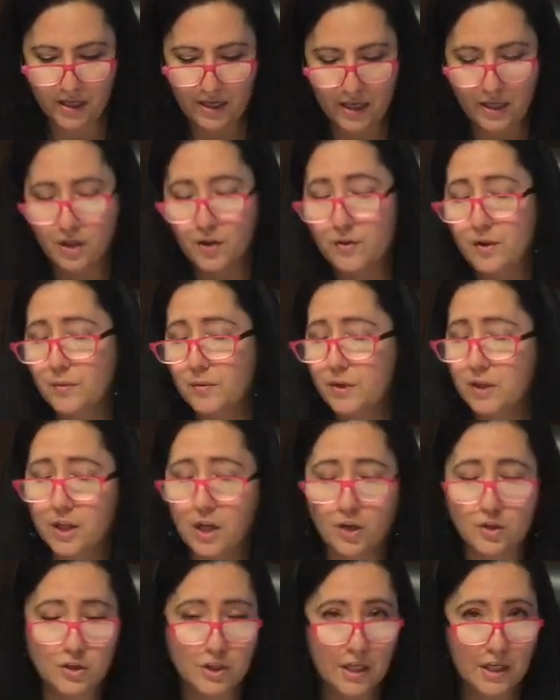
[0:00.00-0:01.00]
And I know they were
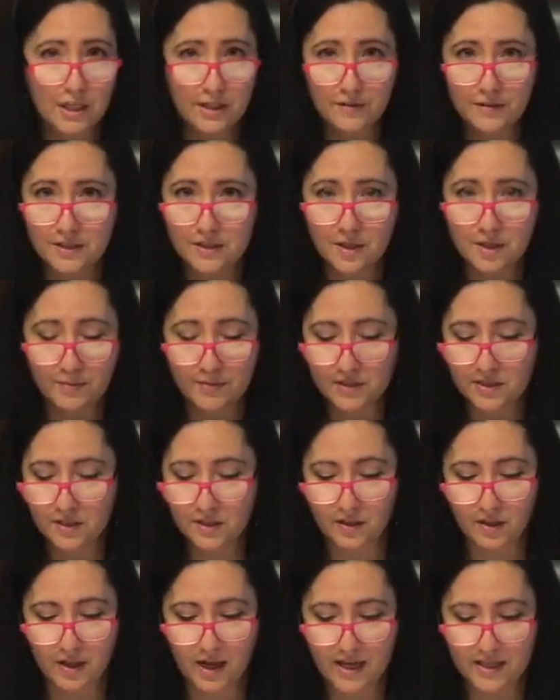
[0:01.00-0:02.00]
negotiating this up until
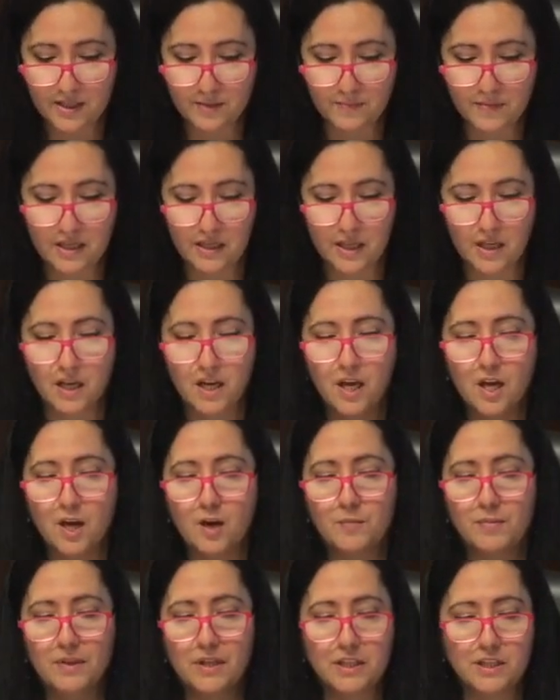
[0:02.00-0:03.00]
the last minute,
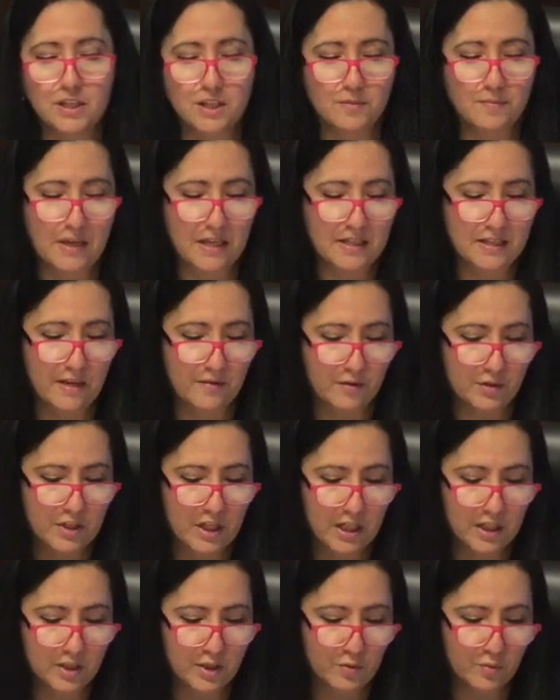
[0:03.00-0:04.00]
but they did make several
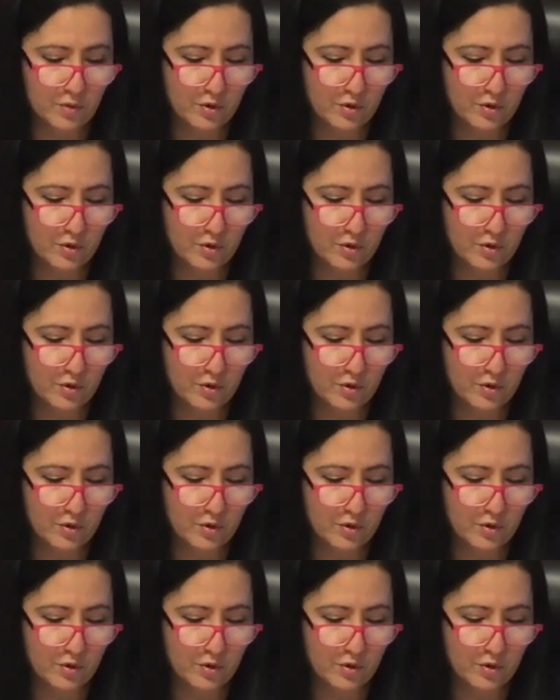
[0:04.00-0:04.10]
changes.